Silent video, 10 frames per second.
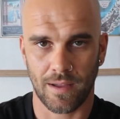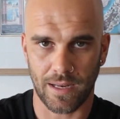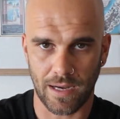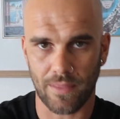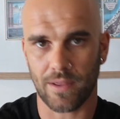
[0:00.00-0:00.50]

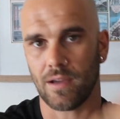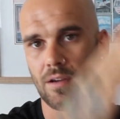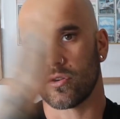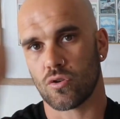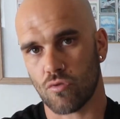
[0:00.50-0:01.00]

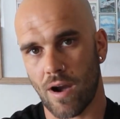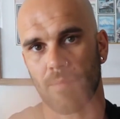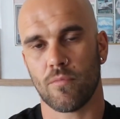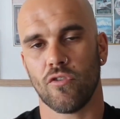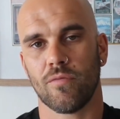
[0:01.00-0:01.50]
Another
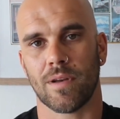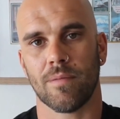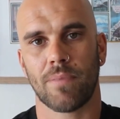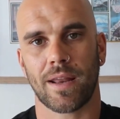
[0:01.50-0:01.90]
great movement.